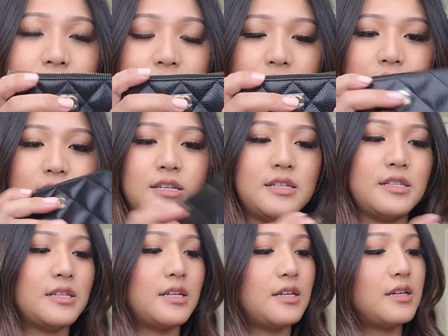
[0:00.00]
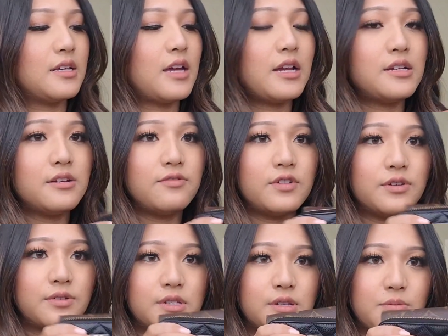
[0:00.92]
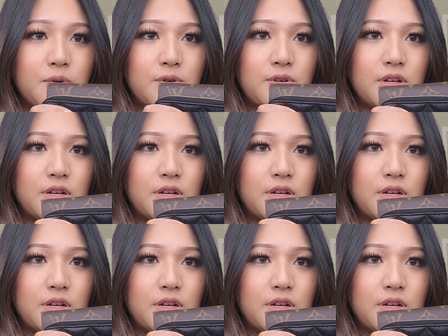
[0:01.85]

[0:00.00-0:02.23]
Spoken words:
is kind of noticeable.